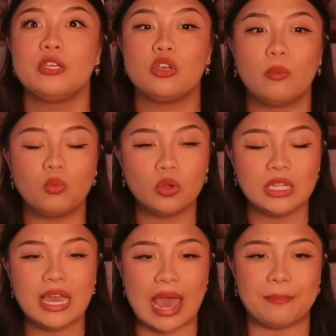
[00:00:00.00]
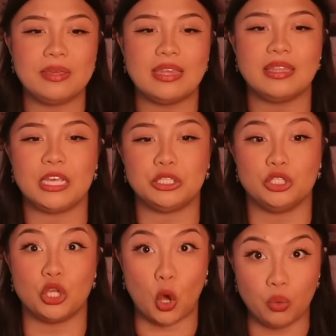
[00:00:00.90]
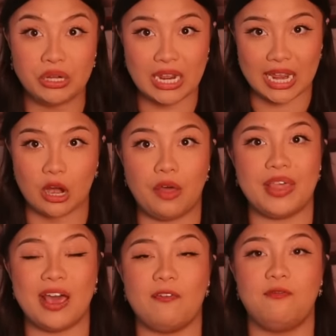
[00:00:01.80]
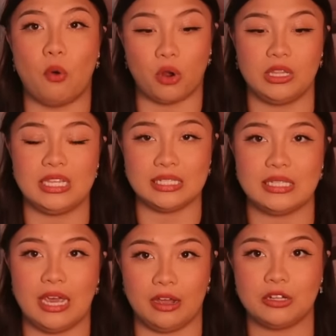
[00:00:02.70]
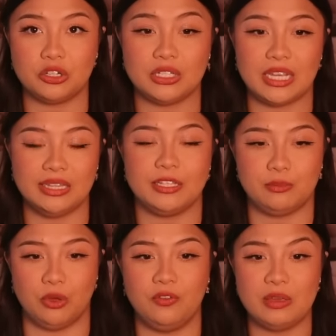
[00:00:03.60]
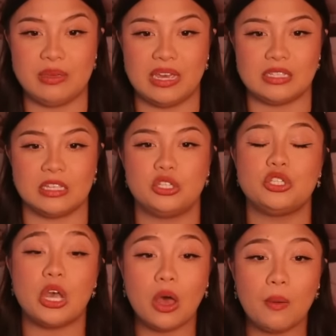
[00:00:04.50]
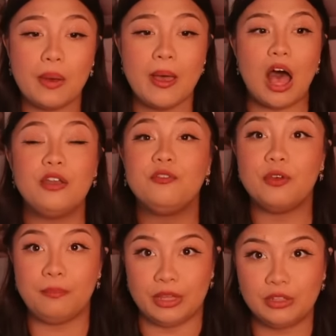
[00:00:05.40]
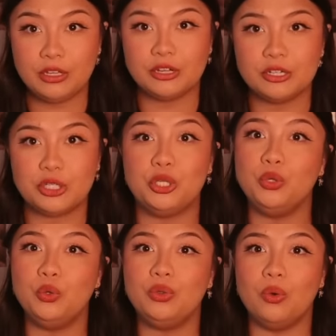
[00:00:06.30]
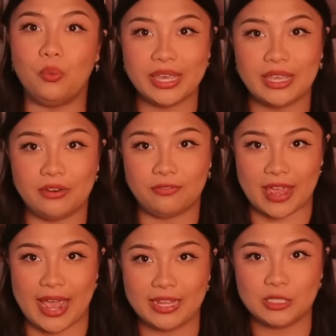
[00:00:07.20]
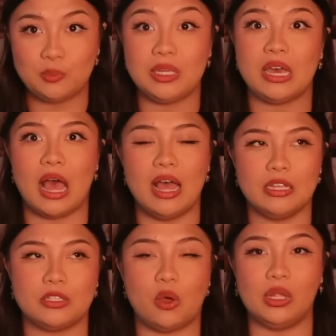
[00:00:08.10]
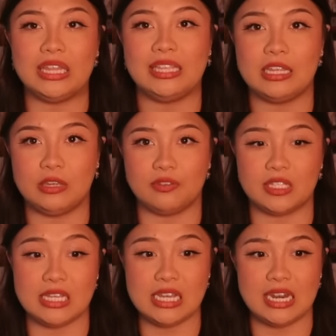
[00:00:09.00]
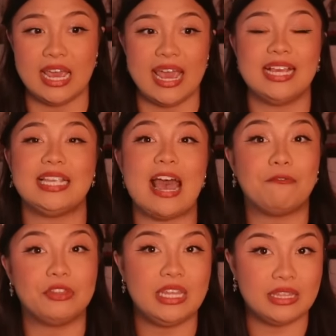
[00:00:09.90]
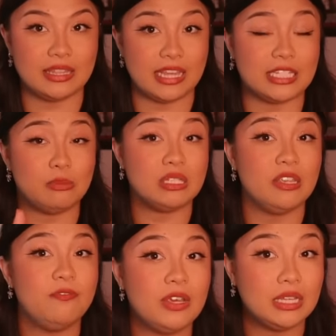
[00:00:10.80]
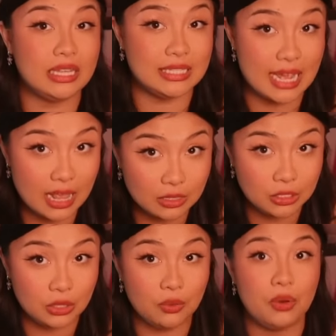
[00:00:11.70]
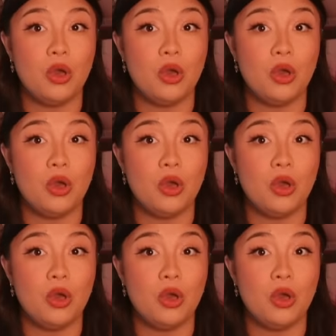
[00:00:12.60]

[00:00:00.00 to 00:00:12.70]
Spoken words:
So I'm really happy that they zoned in on that for these characters in this movie, because it's so unfamiliar to the Wicked fans, because the only thing that you've seen is everything that they specifically tell you